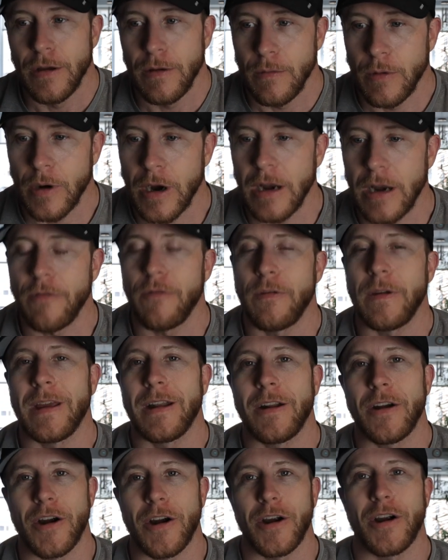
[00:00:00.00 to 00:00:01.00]
We're gonna
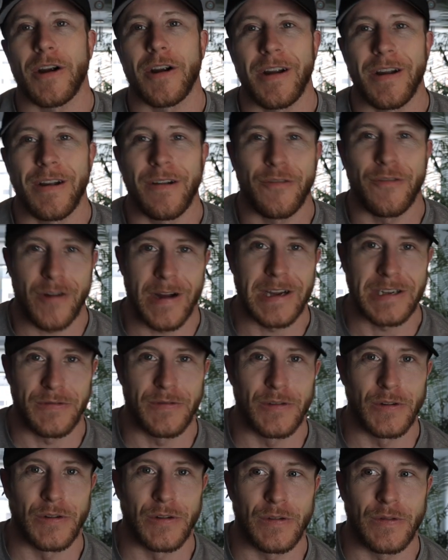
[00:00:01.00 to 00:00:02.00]
feed her fresh
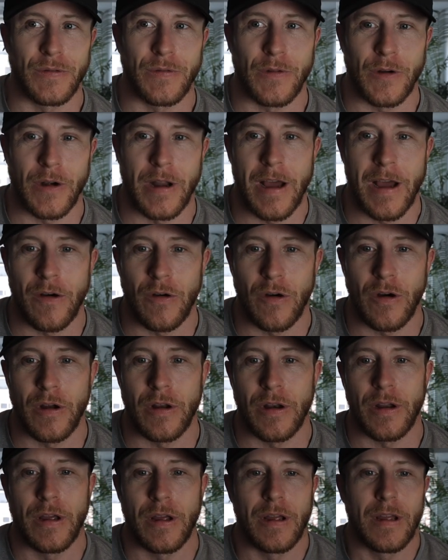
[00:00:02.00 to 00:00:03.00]
food for now
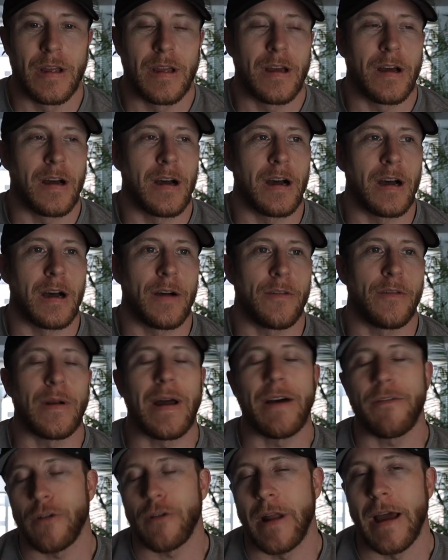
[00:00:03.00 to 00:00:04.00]
on.
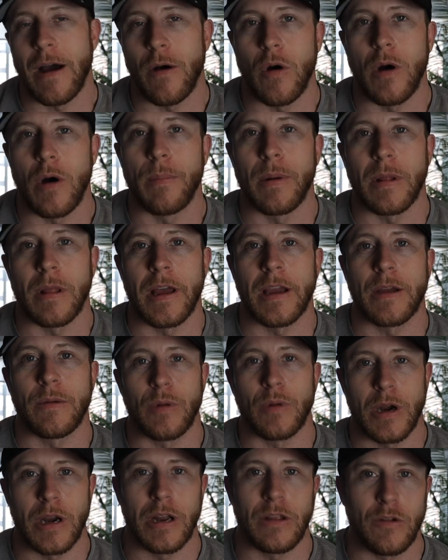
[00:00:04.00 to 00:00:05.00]
But like
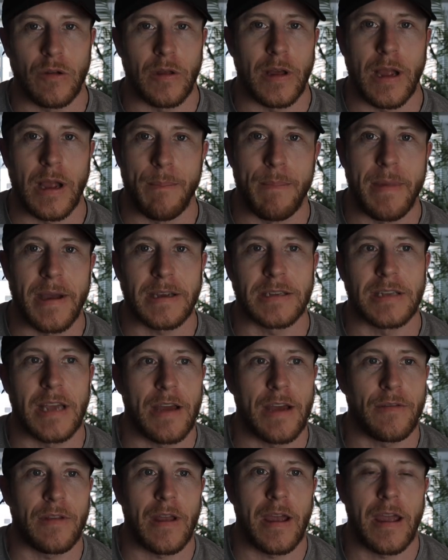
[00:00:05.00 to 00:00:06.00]
we're gonna do like a mix
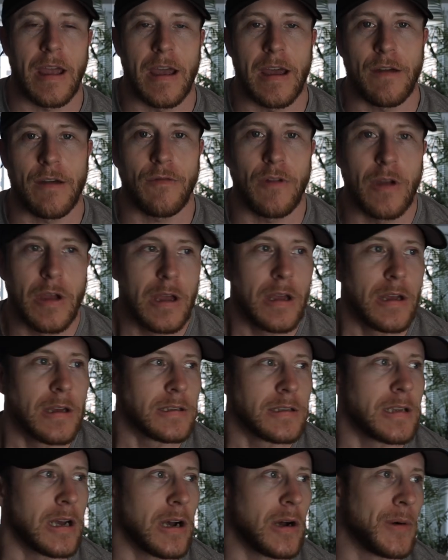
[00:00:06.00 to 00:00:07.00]
half day half.
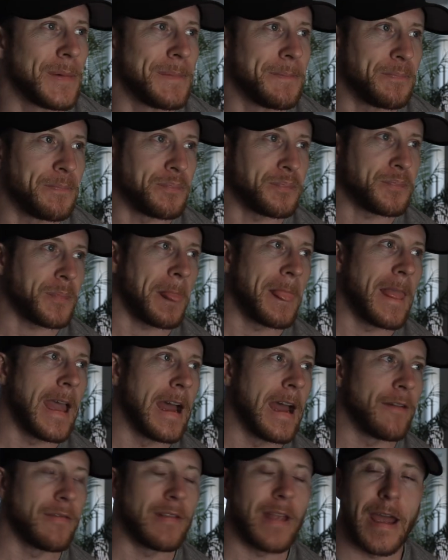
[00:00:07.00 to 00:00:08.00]
So
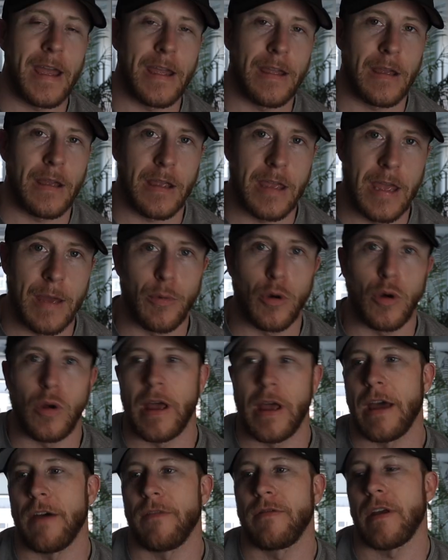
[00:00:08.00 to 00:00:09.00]
half day kibble,
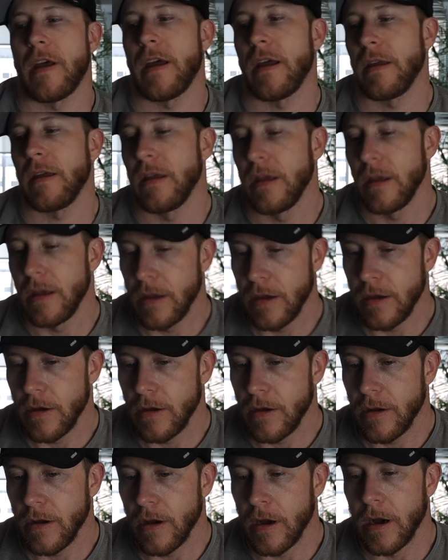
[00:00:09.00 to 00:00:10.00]
half day
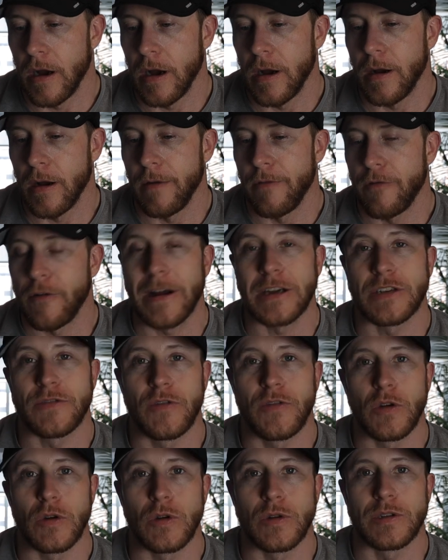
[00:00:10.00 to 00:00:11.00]
fresh
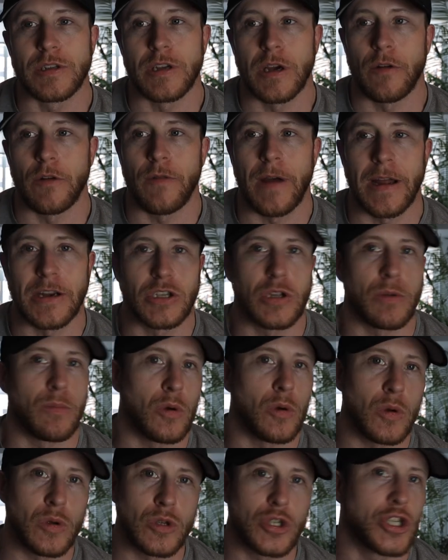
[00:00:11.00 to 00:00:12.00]
food. So
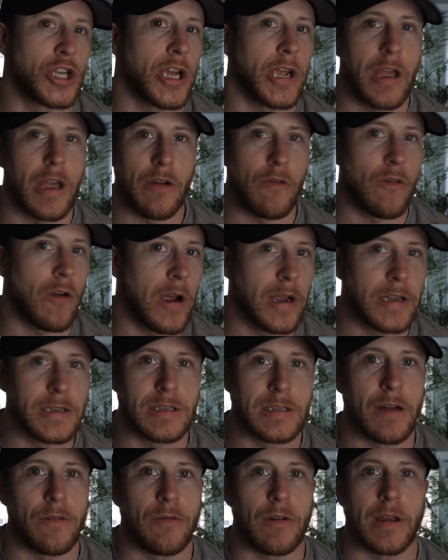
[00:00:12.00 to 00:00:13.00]
vegetables, chicken, rice,
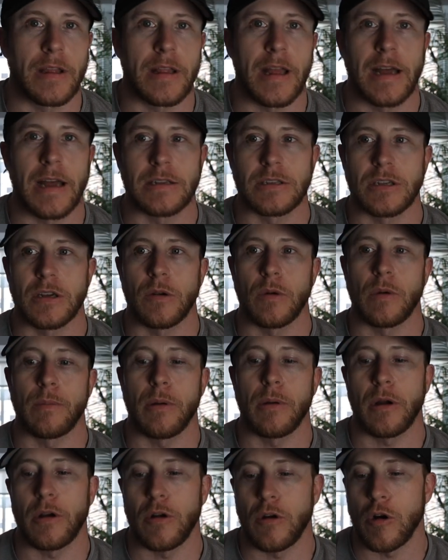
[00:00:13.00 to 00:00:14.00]
stuff like that. So we're
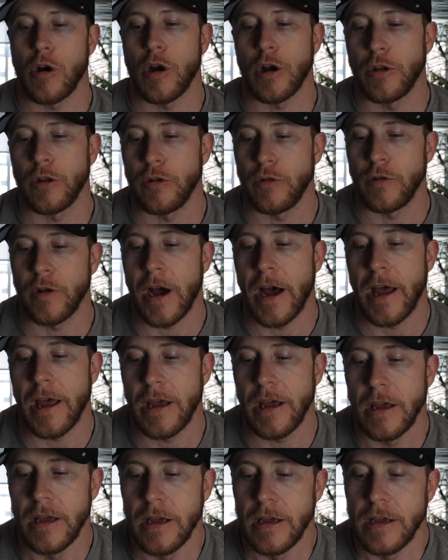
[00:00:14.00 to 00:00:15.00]
putting her on a new diet.